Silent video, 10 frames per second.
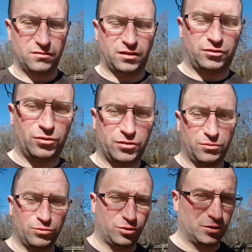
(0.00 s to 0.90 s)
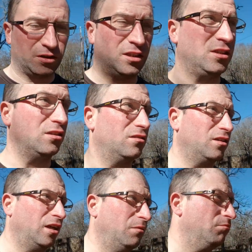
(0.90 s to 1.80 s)
Uh, shorts, no shorts and t-shirt.
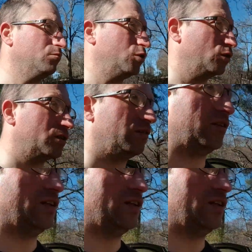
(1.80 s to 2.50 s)
Um, short sleeve